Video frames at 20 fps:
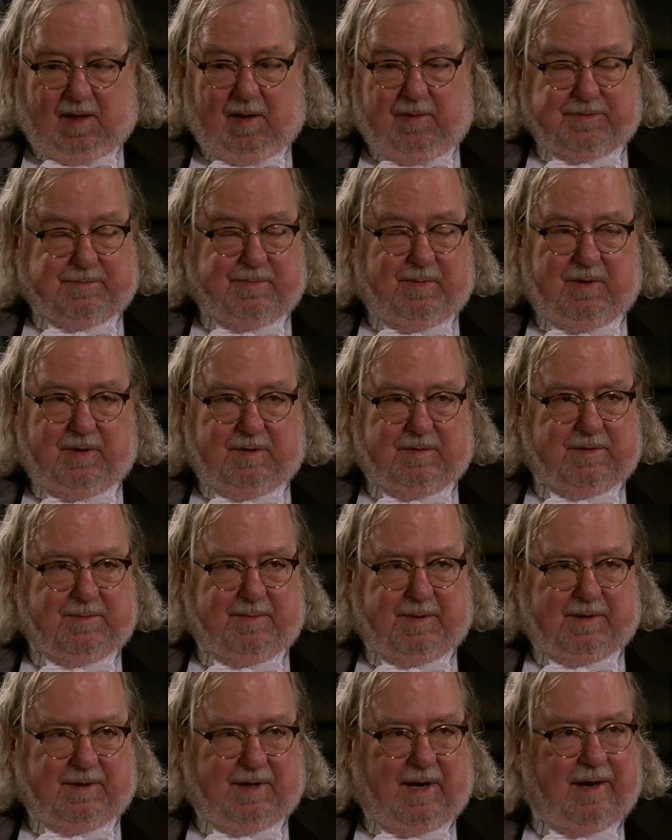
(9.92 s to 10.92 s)
That was
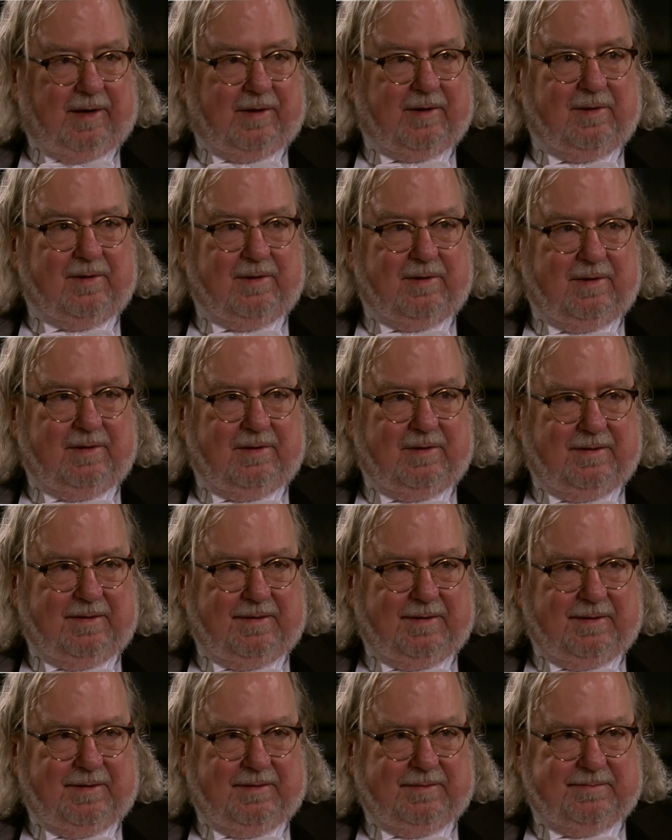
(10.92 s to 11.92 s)
spectacular.
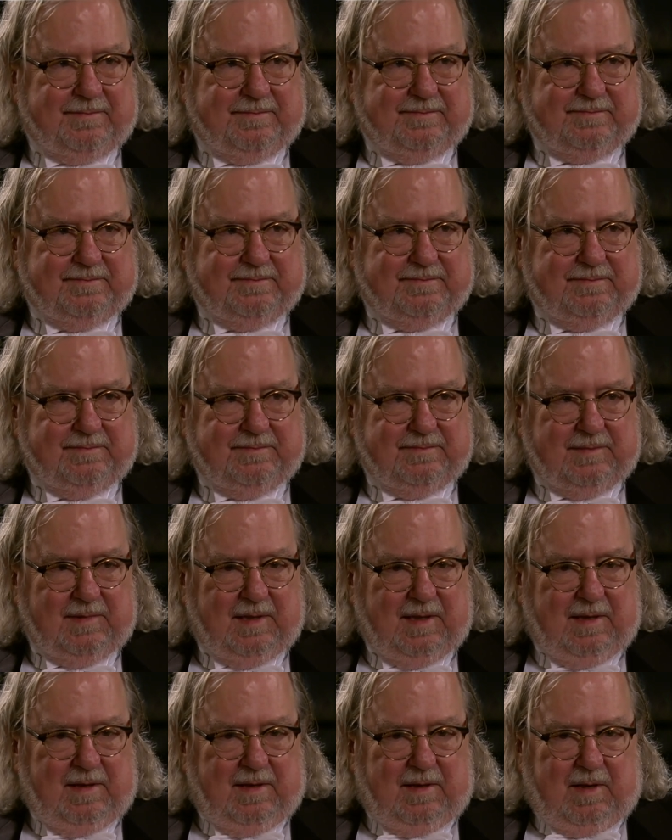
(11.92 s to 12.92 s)

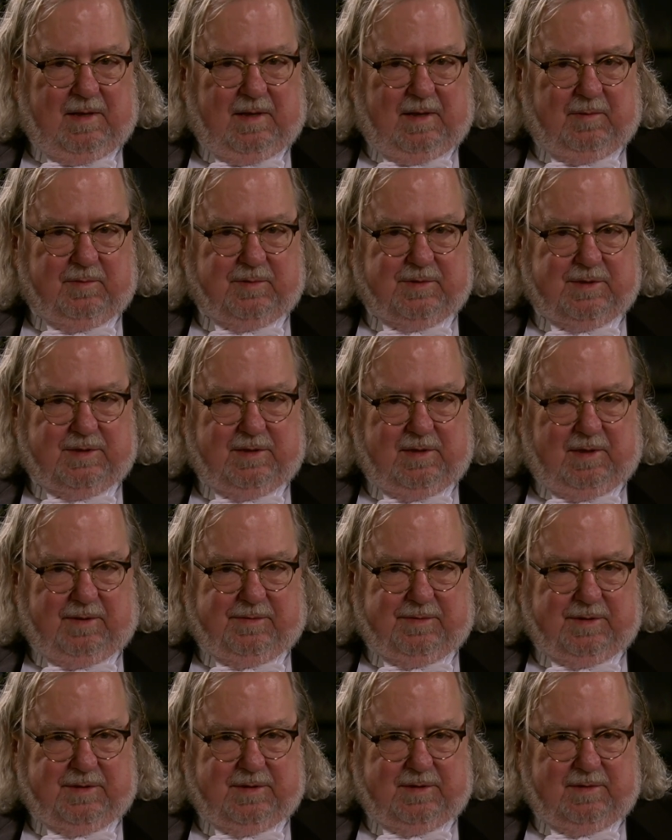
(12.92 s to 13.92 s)
It was, you
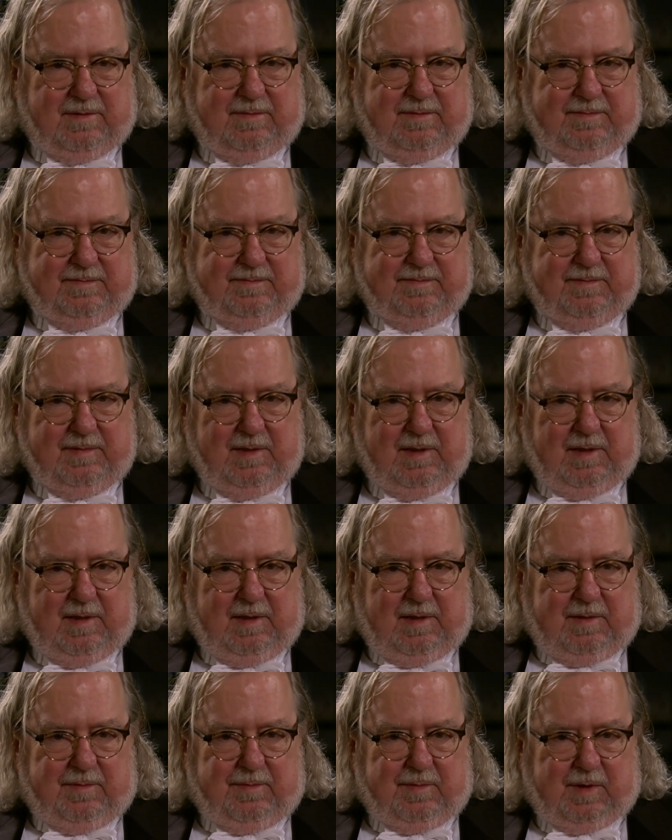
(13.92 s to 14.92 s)
know, just
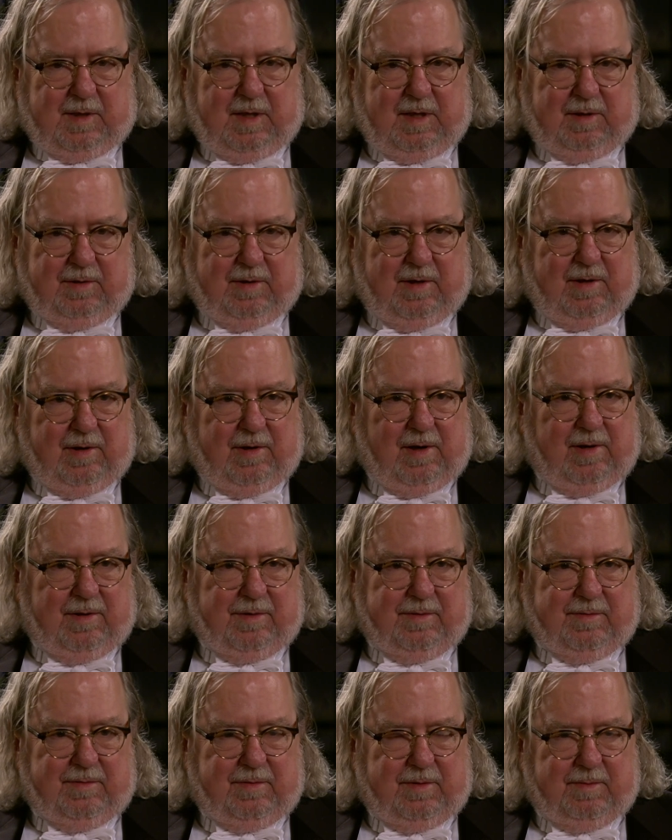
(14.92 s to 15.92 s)
the king there, and
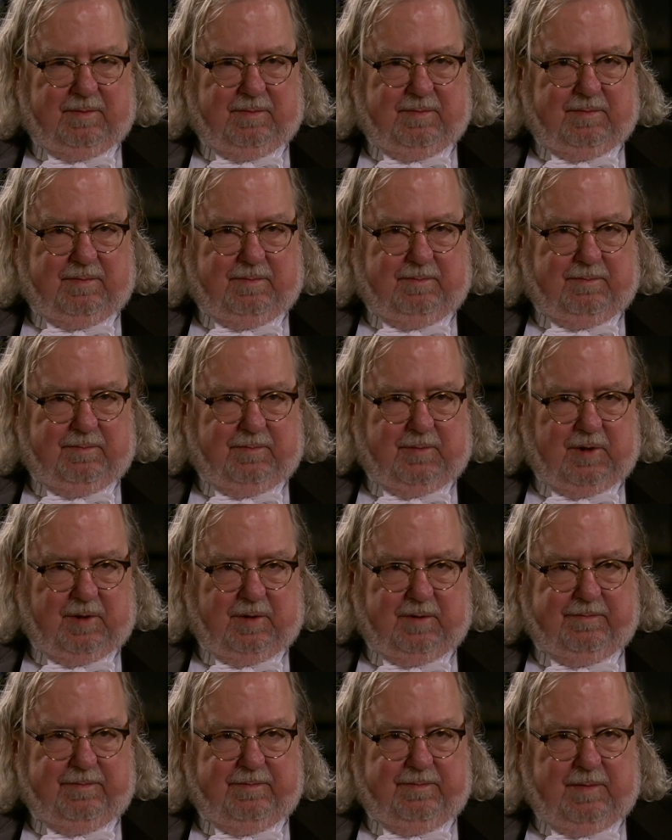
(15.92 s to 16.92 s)
all
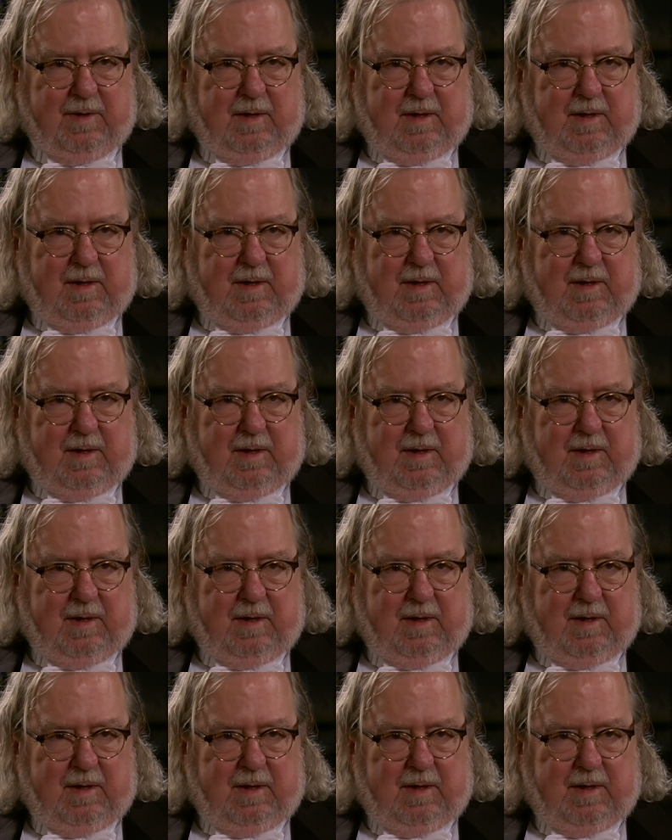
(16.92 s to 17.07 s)
the